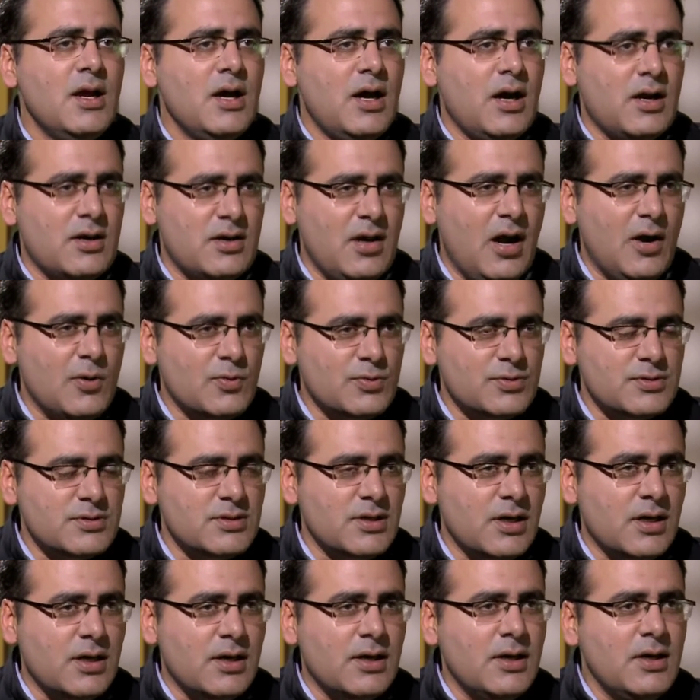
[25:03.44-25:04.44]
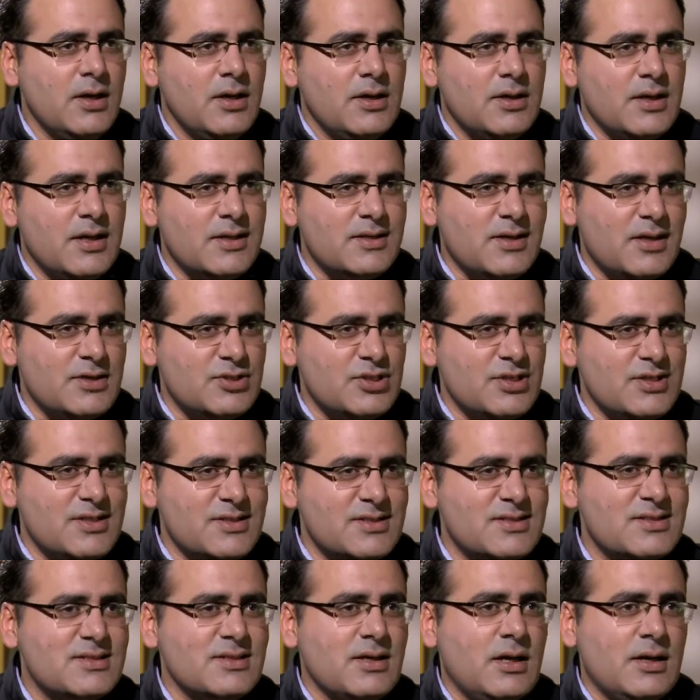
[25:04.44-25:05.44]
around
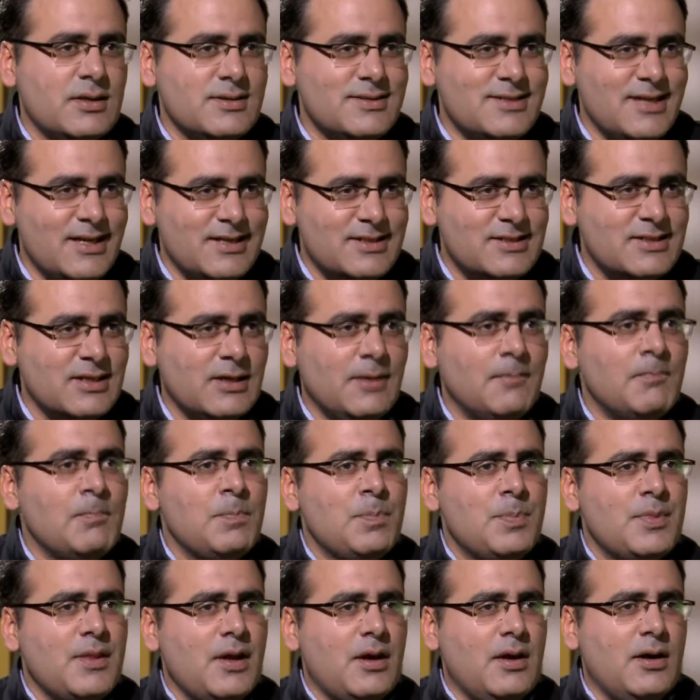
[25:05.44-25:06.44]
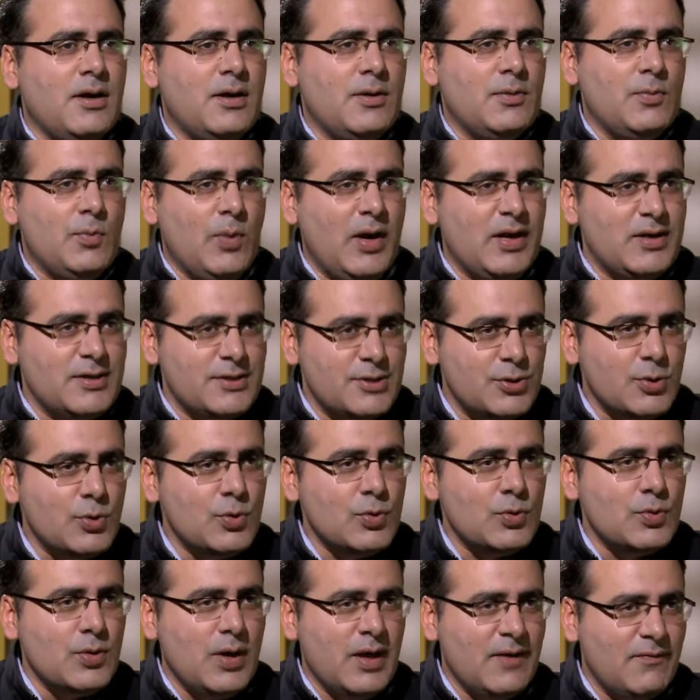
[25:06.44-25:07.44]
Netaji's death. While
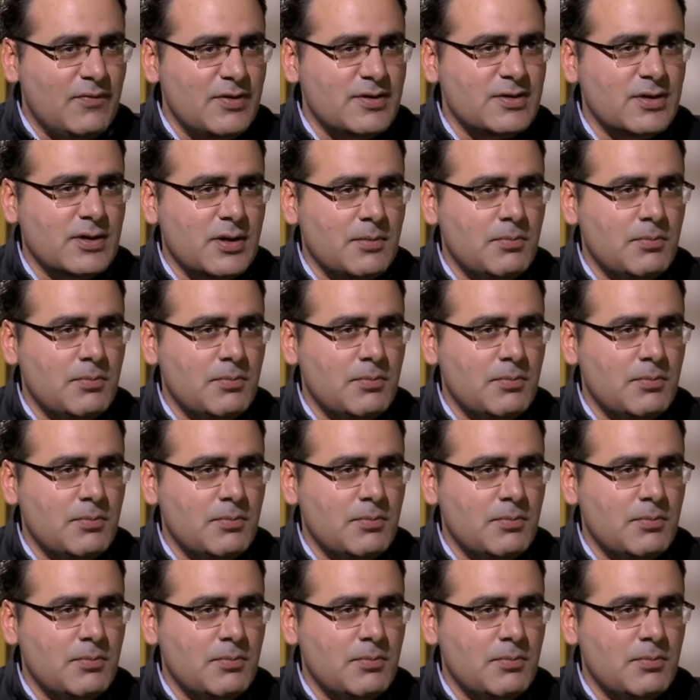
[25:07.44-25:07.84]
you have written a